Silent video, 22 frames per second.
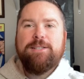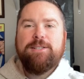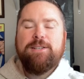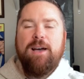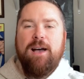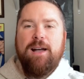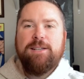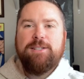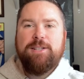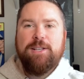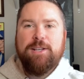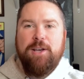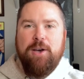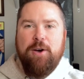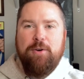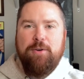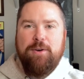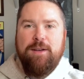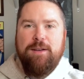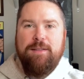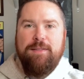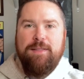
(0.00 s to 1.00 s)
Dodge
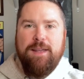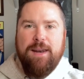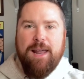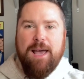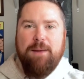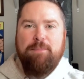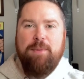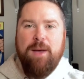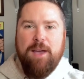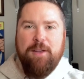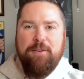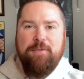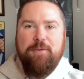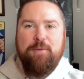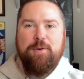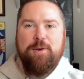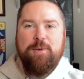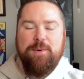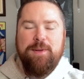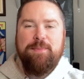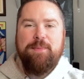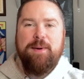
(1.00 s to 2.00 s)
Dakota that I had paid
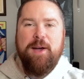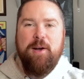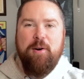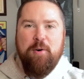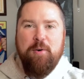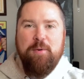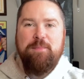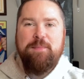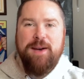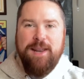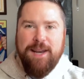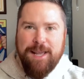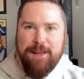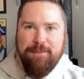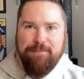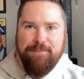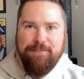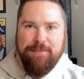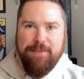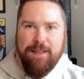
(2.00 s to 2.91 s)
for with my own money.